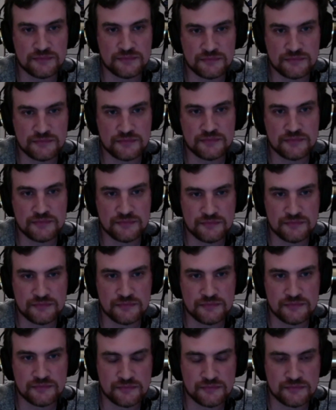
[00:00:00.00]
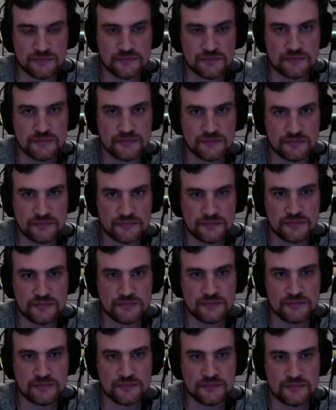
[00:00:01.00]

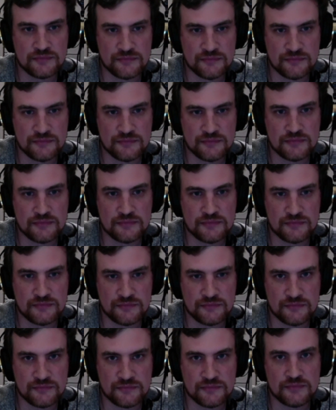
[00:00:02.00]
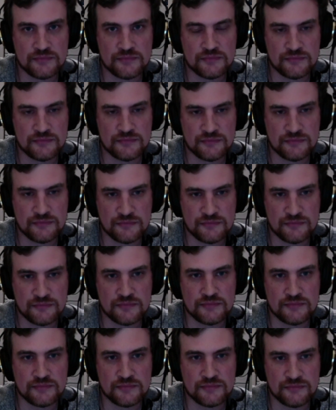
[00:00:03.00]

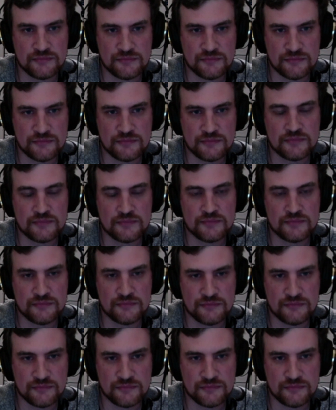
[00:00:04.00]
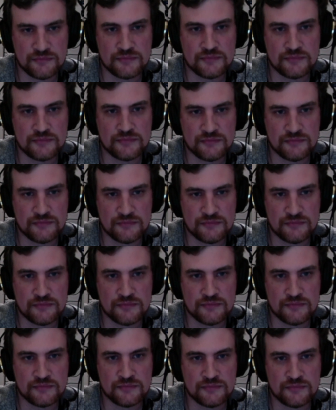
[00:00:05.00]

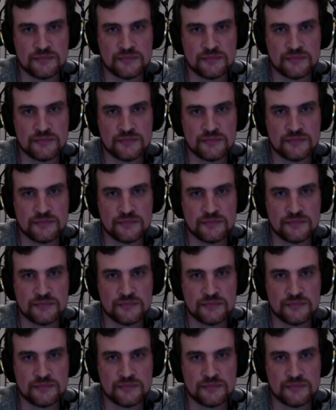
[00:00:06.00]
(silent)